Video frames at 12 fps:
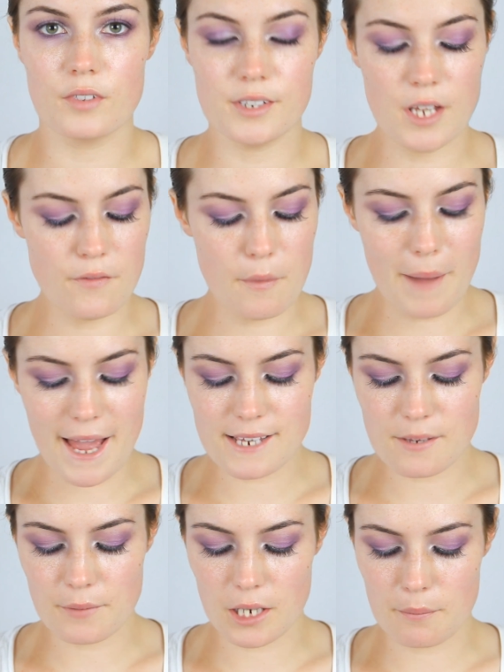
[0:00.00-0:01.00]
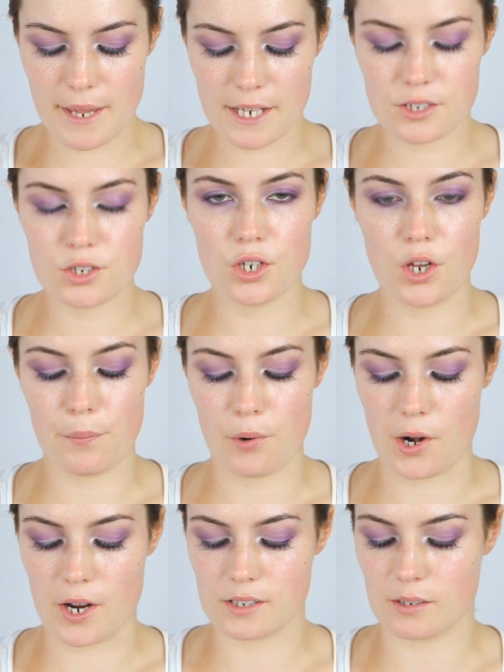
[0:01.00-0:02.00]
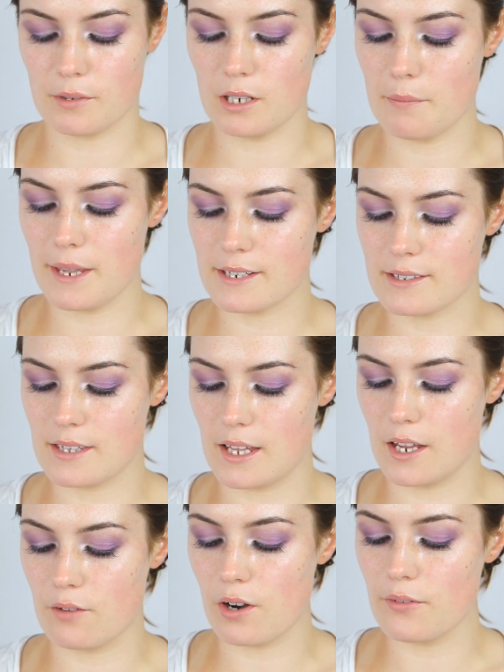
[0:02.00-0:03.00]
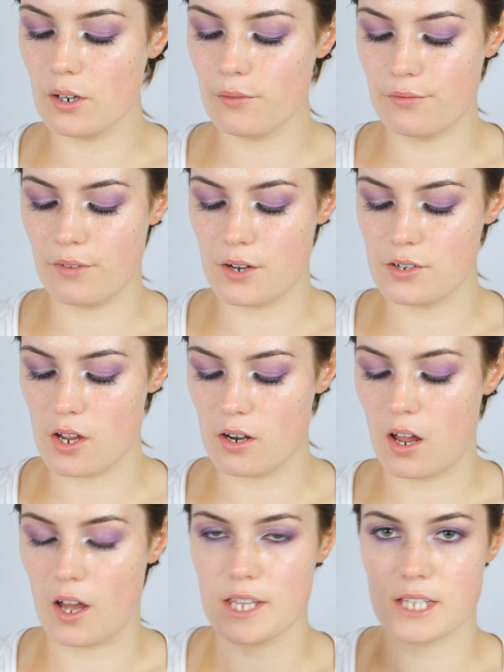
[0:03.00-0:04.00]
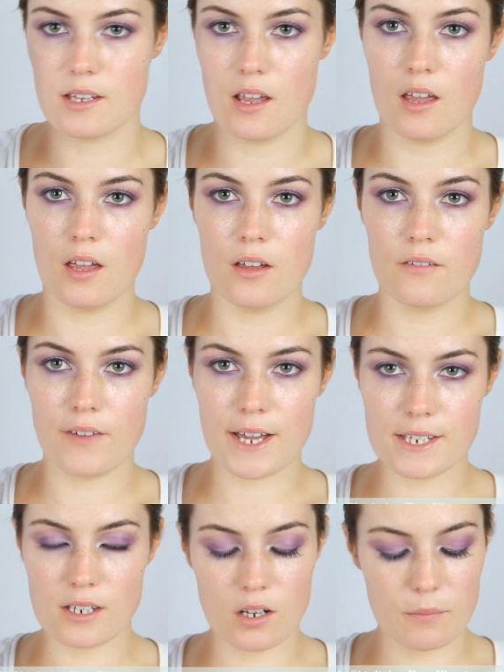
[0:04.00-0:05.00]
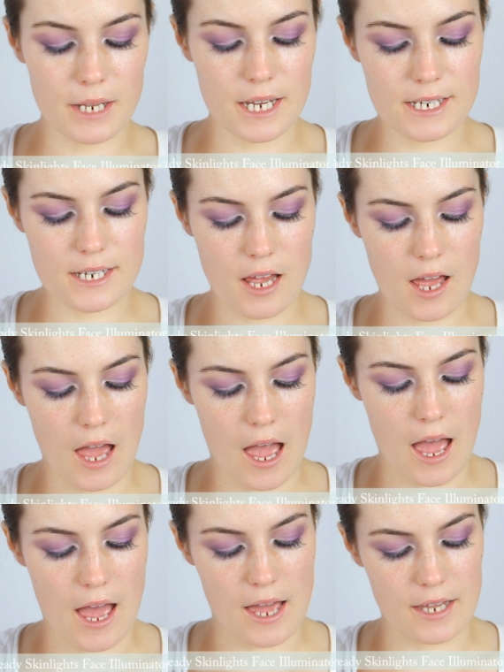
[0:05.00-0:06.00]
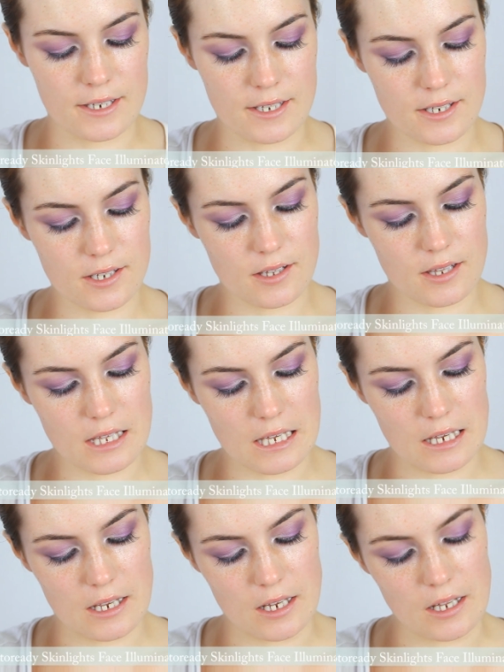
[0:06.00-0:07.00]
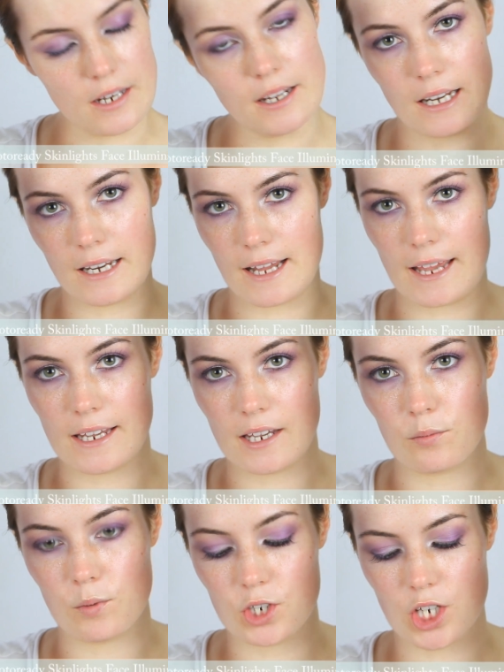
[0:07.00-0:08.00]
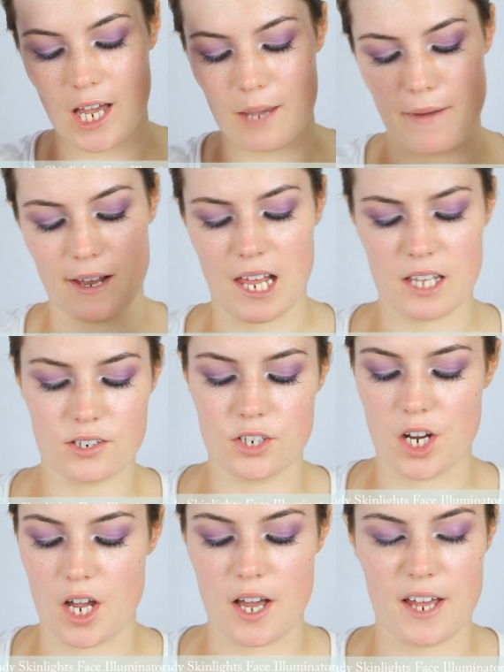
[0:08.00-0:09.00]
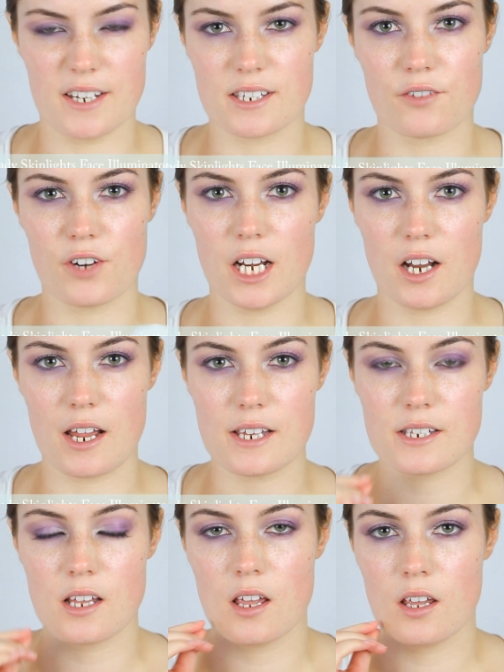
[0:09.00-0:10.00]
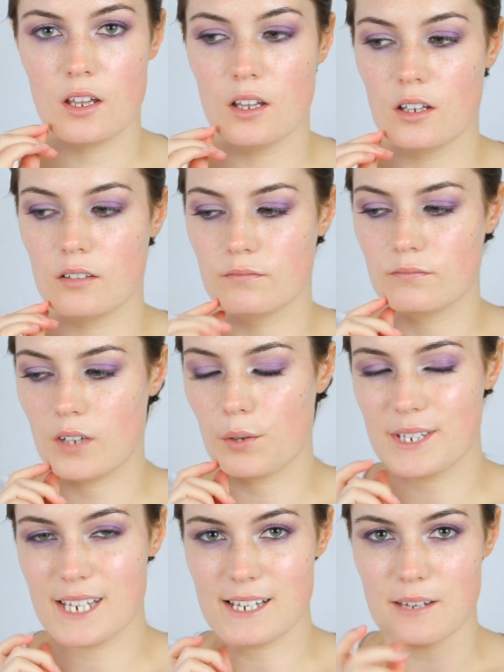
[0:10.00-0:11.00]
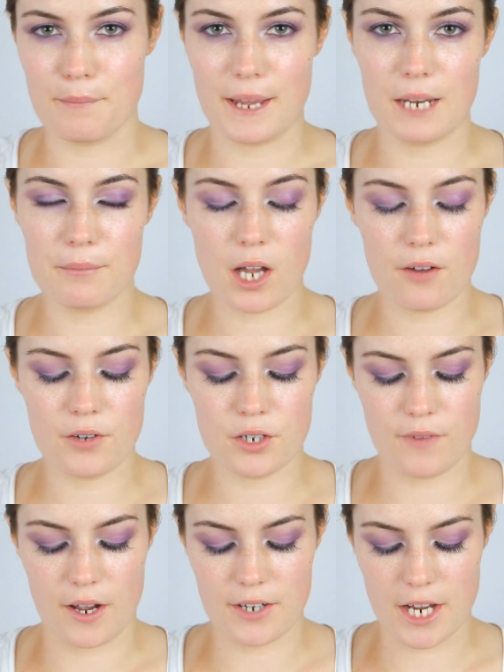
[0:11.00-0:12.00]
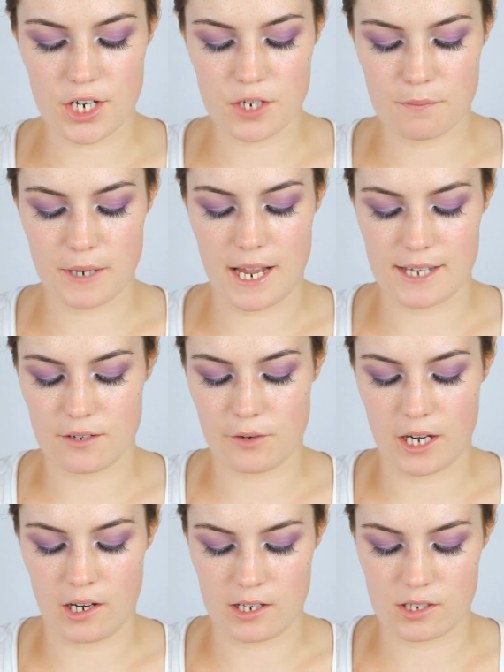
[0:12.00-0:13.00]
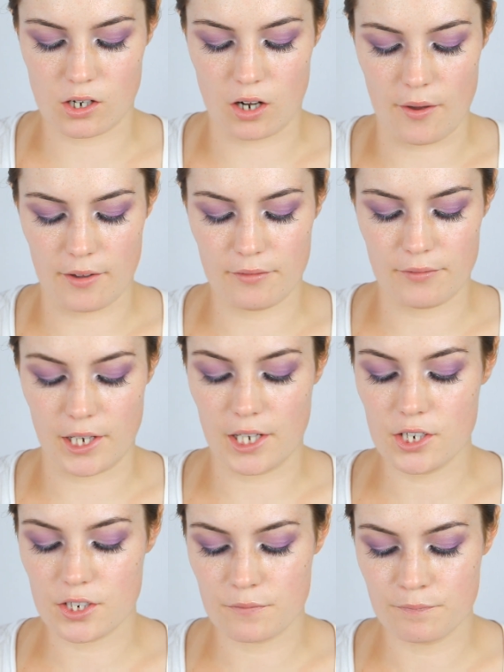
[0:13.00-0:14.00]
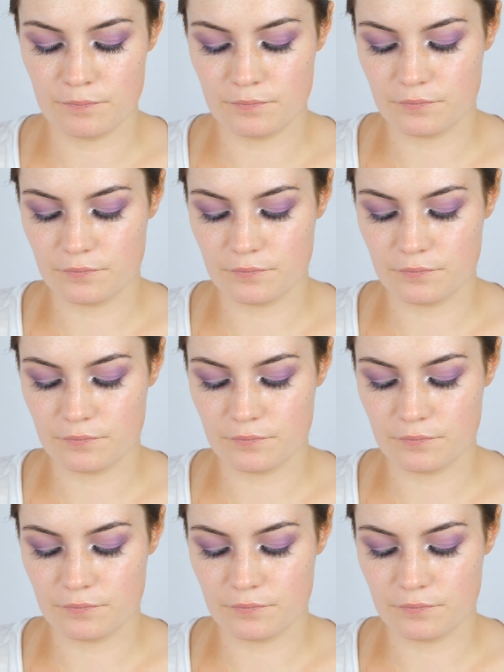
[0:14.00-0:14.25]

So for base I'm going to mix two products. I'm going to mix the Revlon Photolights Face Illuminator and the Nearly Naked, which came out last year, and it's a really nice, I would say it's a medium coverage foundation, but it has a really nice glowing finish.